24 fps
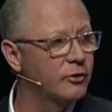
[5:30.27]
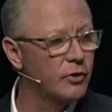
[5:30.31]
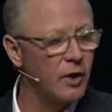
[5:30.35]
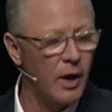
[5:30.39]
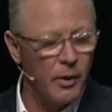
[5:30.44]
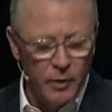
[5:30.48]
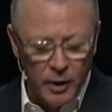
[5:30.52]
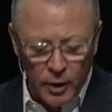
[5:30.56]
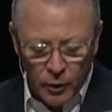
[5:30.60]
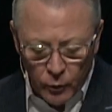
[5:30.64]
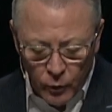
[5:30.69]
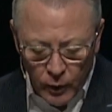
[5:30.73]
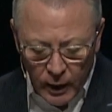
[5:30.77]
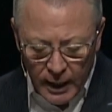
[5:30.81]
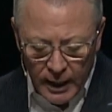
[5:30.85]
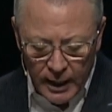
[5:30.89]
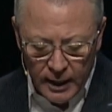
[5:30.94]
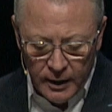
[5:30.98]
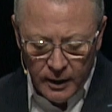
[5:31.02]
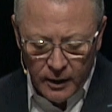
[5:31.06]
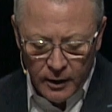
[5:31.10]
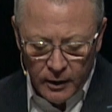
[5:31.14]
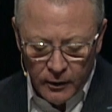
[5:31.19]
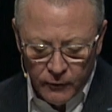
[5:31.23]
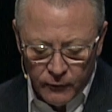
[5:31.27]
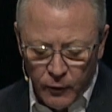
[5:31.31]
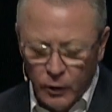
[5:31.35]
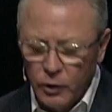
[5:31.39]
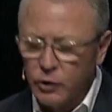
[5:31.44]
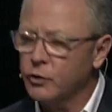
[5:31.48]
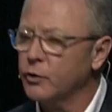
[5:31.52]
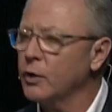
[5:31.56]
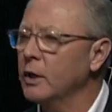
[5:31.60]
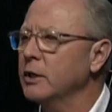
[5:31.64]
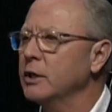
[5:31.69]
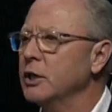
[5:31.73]
So I want to read
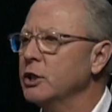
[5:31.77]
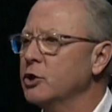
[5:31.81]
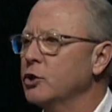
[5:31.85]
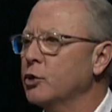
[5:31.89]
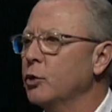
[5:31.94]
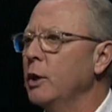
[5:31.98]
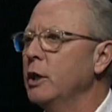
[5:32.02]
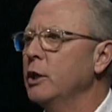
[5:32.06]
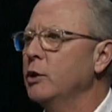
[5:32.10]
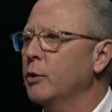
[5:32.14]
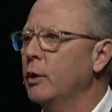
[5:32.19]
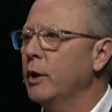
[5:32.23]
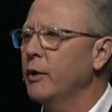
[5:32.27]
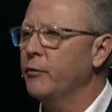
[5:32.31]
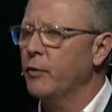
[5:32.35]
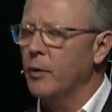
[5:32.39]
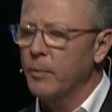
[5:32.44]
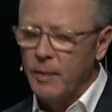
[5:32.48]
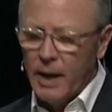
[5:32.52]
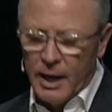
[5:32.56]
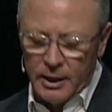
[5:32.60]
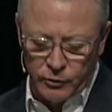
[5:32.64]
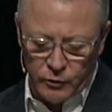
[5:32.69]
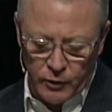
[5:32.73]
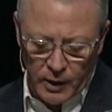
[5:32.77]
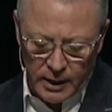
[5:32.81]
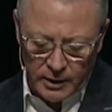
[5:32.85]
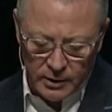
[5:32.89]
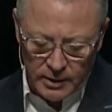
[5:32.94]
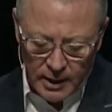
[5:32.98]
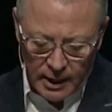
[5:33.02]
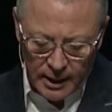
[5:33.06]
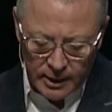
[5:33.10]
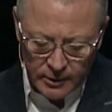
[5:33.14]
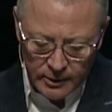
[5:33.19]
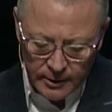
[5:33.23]
1 Corinthians 3, 3 from that
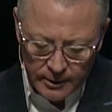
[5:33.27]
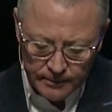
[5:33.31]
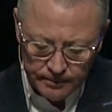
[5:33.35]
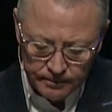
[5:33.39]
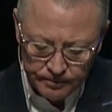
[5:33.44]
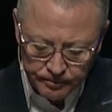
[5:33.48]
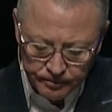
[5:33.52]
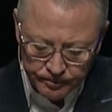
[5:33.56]
translation.